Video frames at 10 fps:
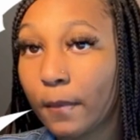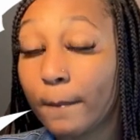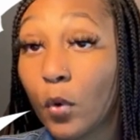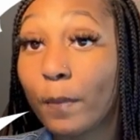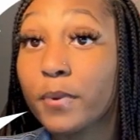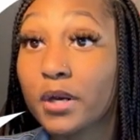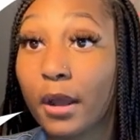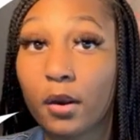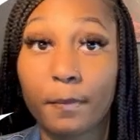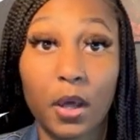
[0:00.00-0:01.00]
or put out
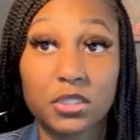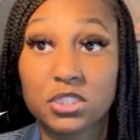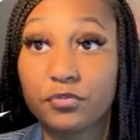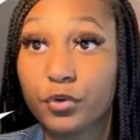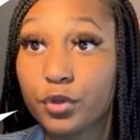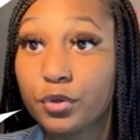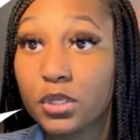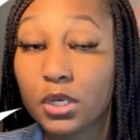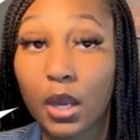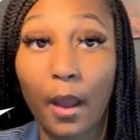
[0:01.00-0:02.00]
a policy for you. You need
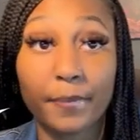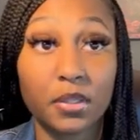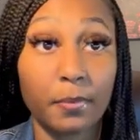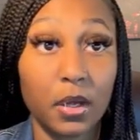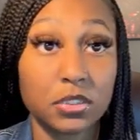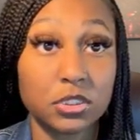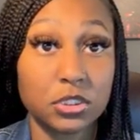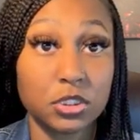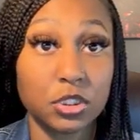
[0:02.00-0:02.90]
to copy the policy,